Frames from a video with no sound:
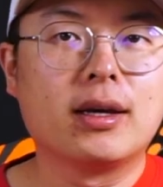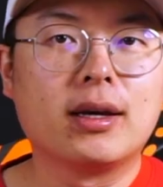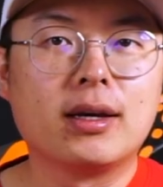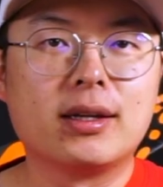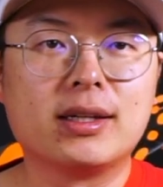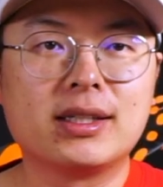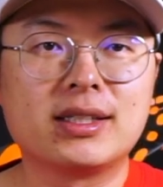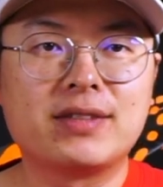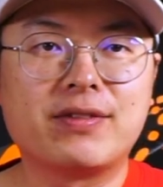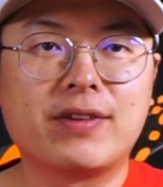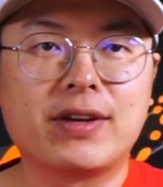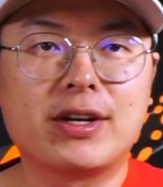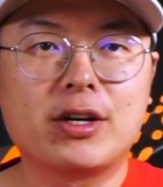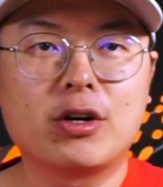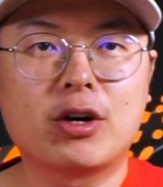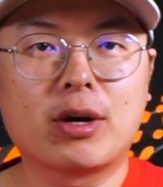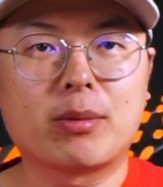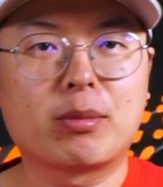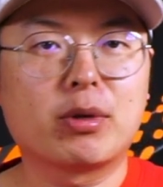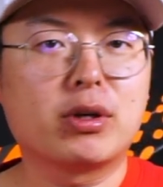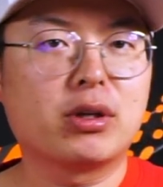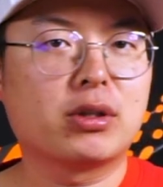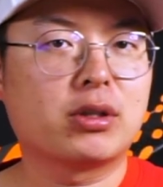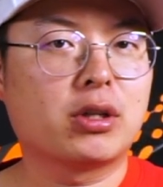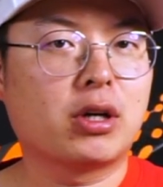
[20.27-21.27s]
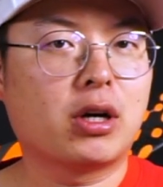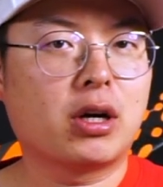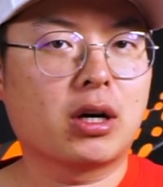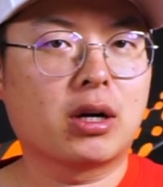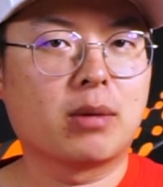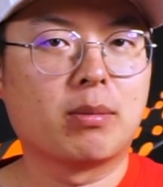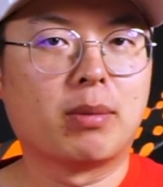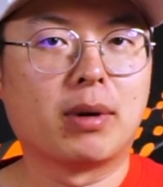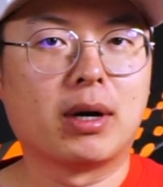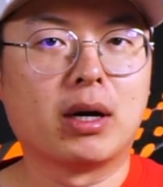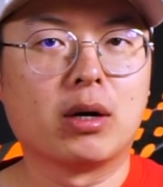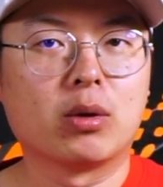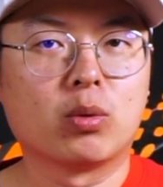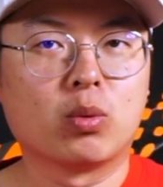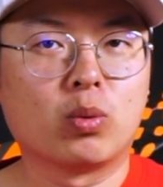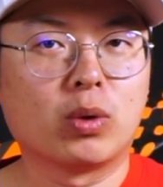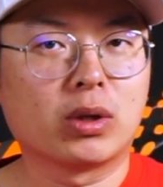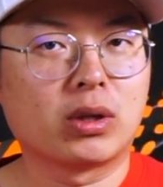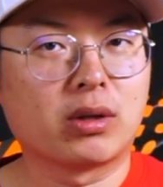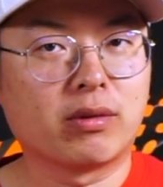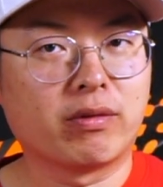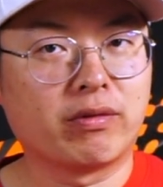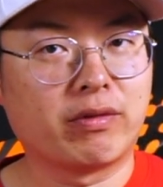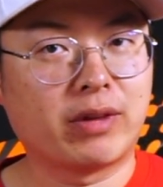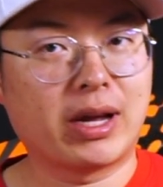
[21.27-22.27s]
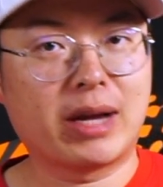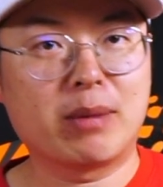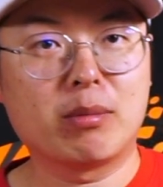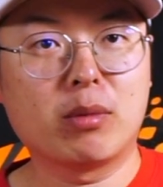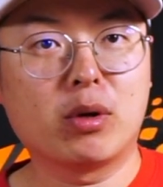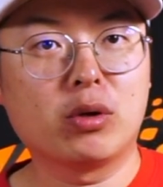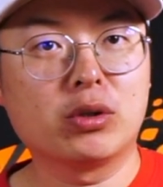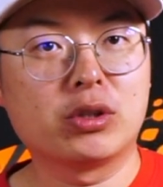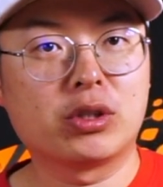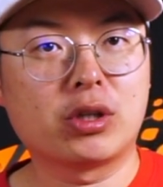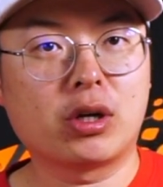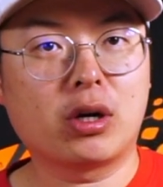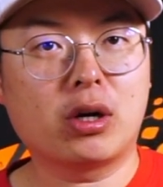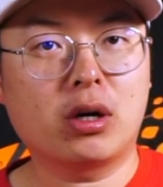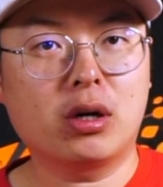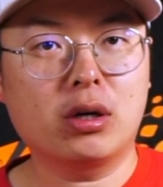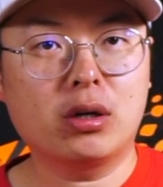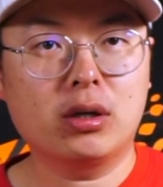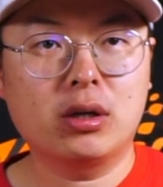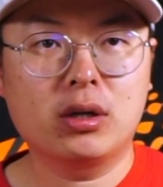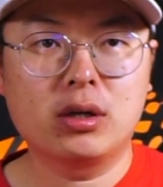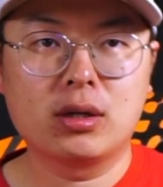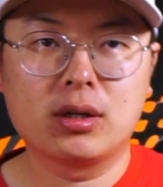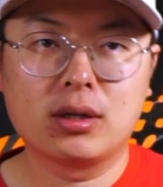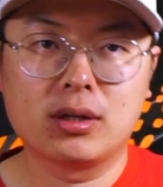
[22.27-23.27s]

In this video, I'm gonna talk about what the flight modes are,